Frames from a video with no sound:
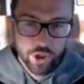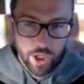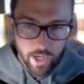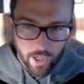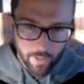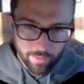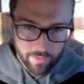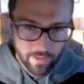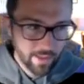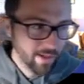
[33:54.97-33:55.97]
checkup,
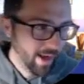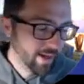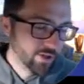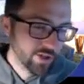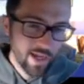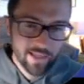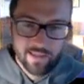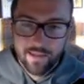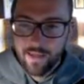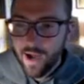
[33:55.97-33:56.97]
and she has
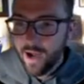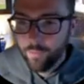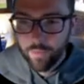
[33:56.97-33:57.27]
not